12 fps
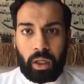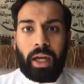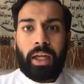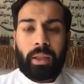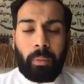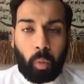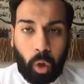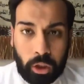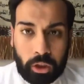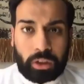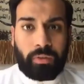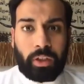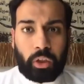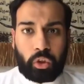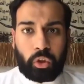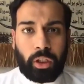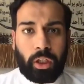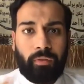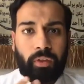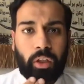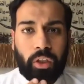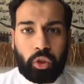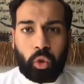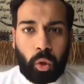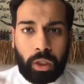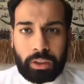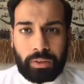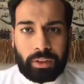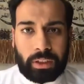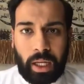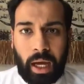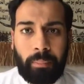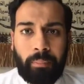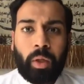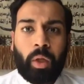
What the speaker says: in the works of history of the historians of Islam,